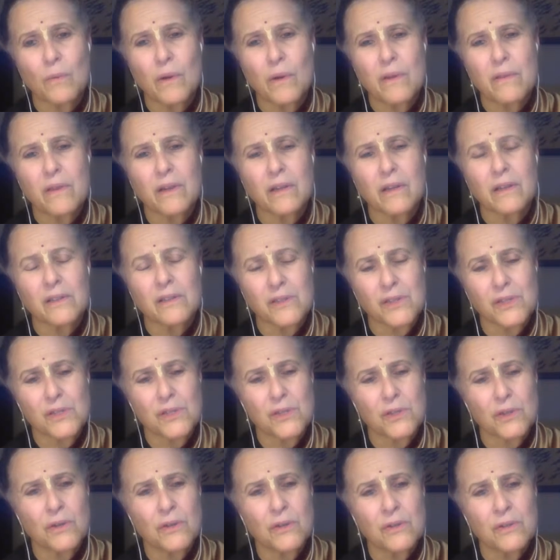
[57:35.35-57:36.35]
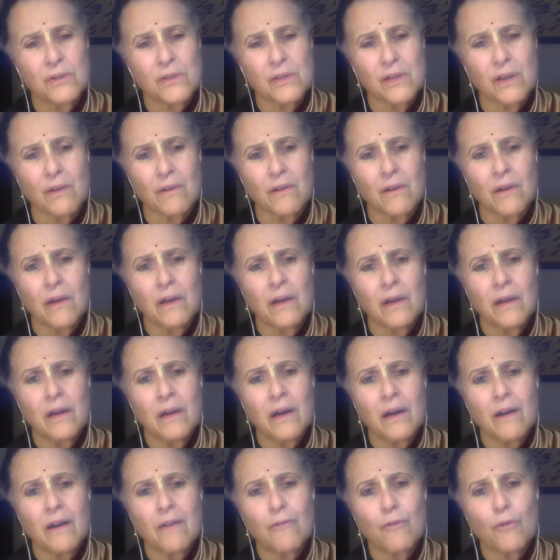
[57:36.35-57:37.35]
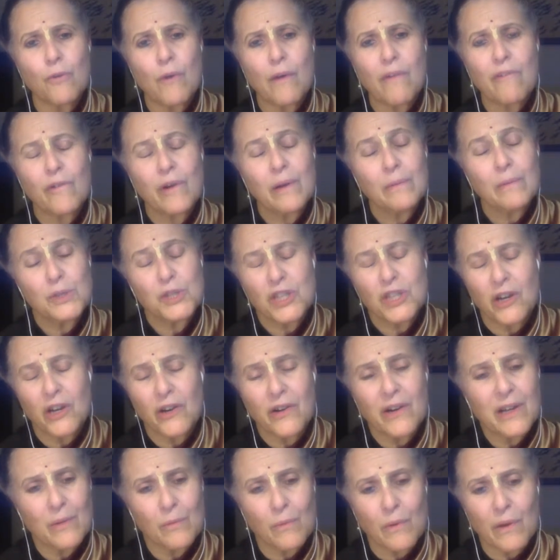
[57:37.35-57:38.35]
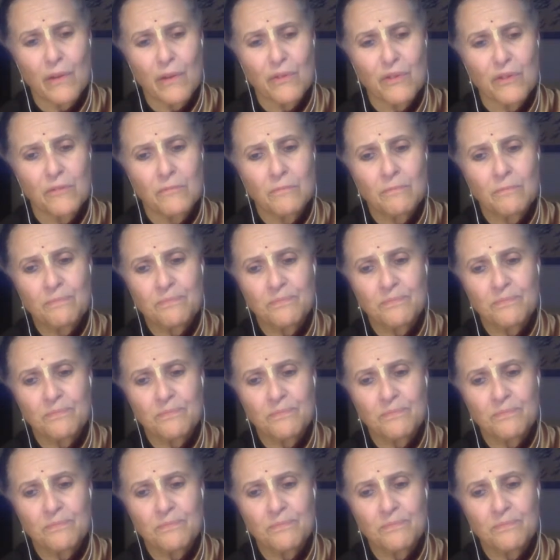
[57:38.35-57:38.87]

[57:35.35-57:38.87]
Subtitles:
what are the concerns of whoever I'm sharing with.